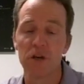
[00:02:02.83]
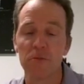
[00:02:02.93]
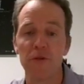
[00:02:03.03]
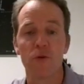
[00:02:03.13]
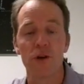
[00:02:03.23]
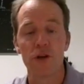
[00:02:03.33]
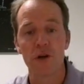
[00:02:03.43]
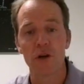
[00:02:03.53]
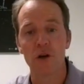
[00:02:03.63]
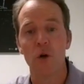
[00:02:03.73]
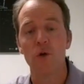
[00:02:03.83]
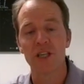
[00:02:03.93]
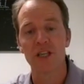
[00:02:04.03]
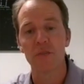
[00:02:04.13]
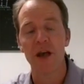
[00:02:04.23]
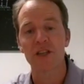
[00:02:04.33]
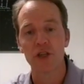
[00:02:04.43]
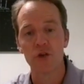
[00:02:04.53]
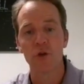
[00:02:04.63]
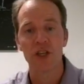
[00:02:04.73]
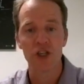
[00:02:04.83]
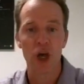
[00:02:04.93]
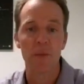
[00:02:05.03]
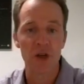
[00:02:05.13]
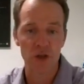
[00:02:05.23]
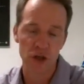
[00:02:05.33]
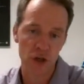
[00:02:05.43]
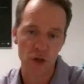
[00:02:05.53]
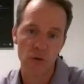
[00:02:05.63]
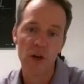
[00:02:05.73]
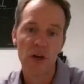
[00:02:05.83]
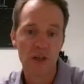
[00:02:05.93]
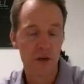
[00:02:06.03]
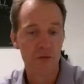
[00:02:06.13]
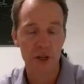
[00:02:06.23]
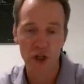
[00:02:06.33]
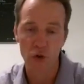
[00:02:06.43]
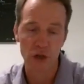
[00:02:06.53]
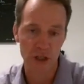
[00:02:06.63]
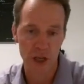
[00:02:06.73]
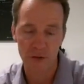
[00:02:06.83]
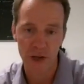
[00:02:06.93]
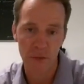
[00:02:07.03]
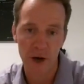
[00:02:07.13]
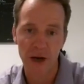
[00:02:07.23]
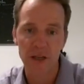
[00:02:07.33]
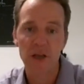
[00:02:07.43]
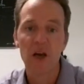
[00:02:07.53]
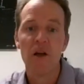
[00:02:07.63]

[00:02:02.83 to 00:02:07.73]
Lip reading: before your colon gets back to doing the job it used to do, just from a short stint of antibiotics.